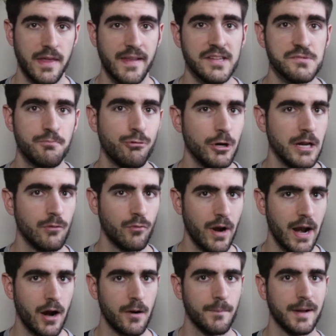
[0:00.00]
That's pretty
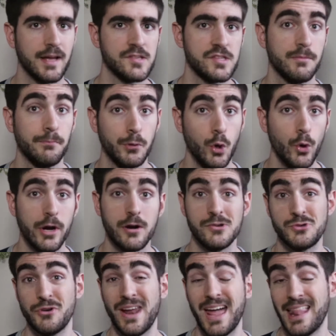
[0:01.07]
rare because
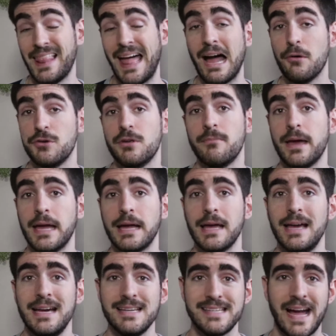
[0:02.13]
employers are not allowed to make
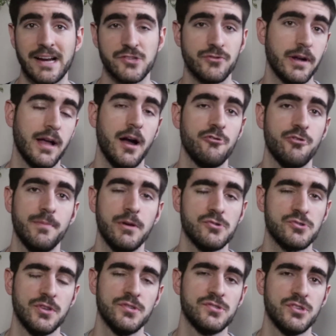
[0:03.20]
tax-free
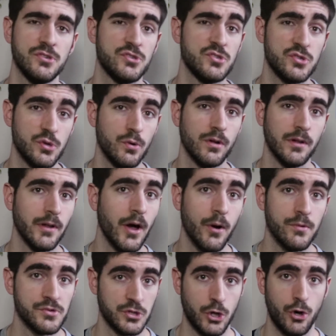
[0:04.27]
contributions to student
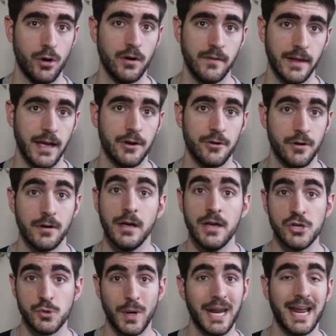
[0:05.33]
loans currently under
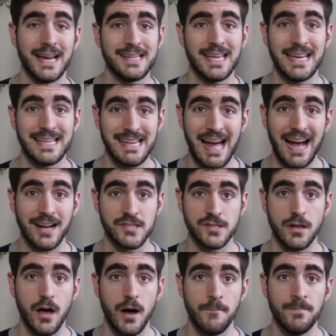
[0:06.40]
2019 tax
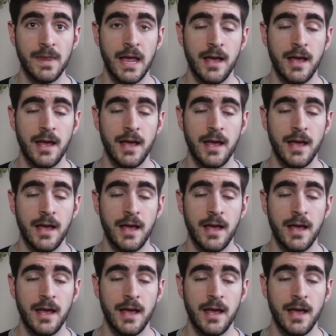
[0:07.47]
law.